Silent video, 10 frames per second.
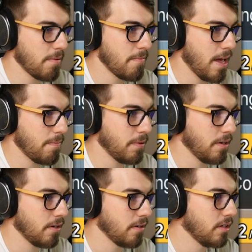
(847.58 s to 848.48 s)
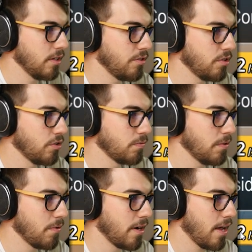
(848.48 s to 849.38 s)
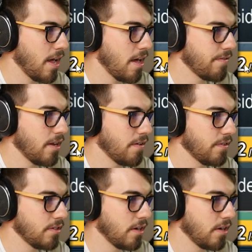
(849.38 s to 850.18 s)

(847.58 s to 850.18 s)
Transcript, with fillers: my map here, it shows me what I haven't haven't